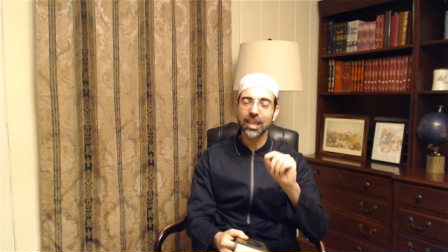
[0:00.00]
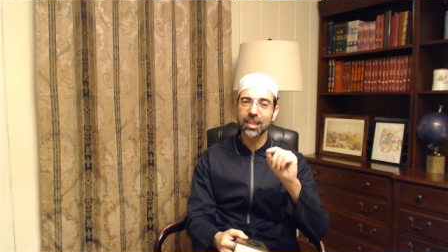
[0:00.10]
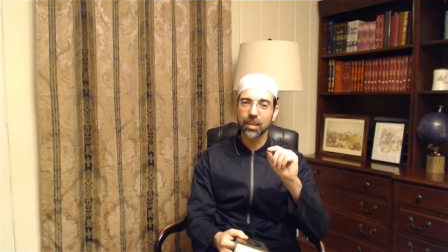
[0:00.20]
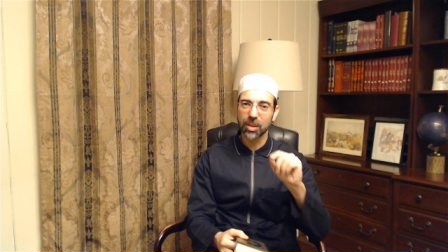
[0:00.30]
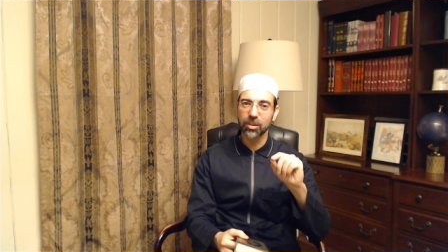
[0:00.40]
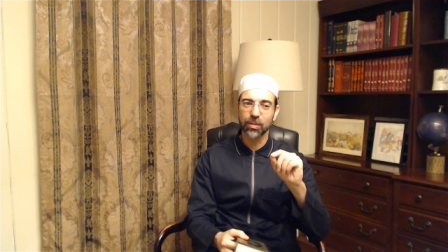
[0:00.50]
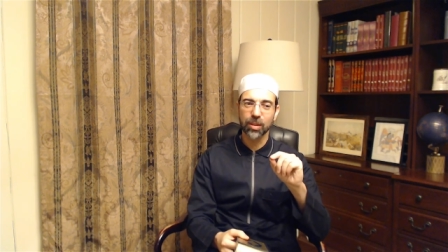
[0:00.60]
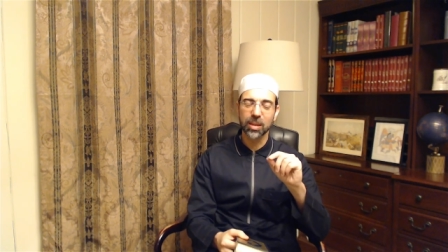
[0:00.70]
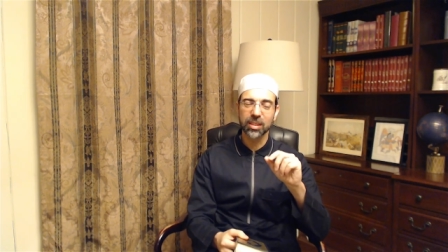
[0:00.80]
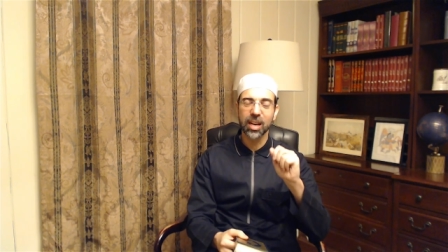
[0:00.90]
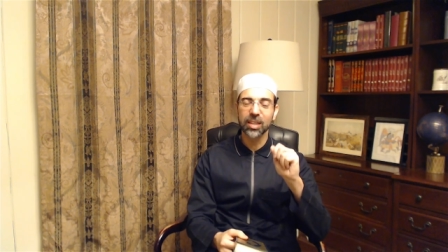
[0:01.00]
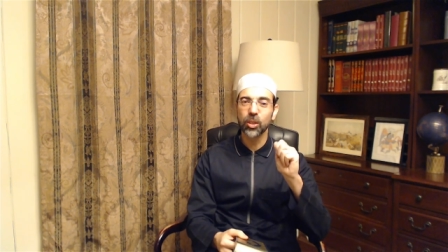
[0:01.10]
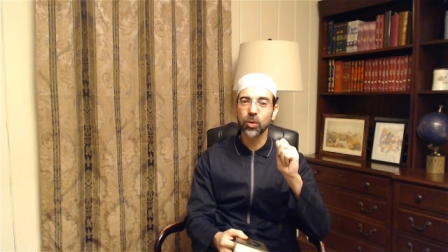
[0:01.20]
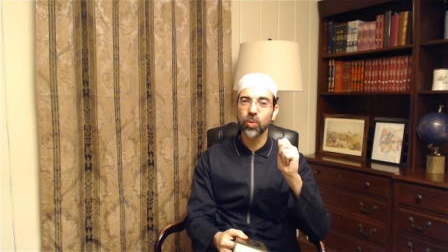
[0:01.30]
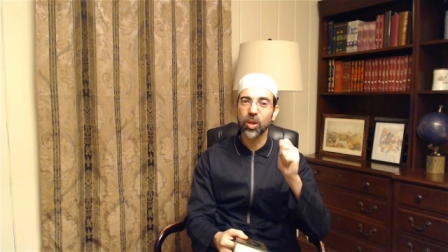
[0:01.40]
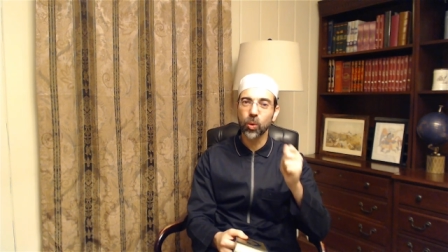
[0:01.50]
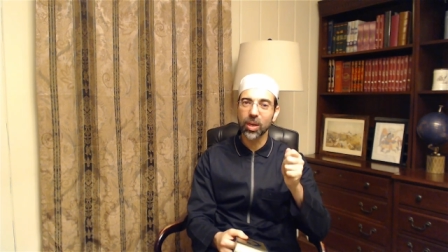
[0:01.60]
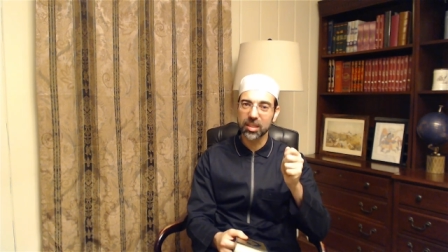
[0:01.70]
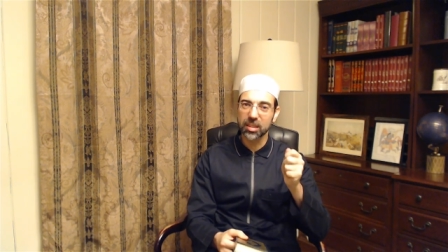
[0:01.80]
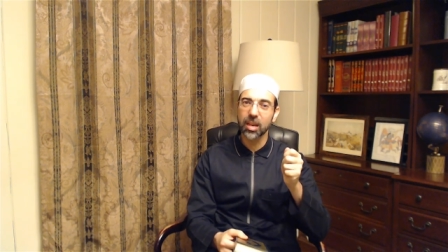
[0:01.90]
in the month of Ramadan, your
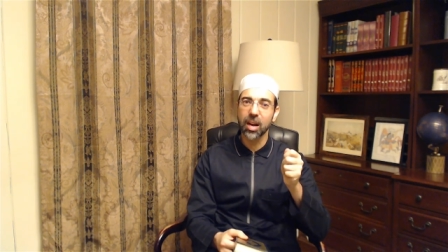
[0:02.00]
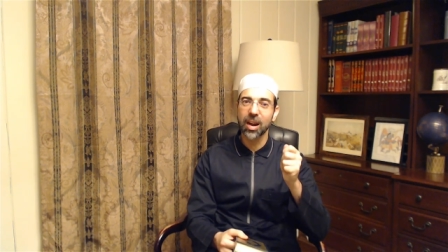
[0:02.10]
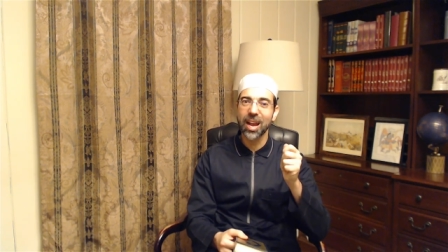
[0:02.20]
requests are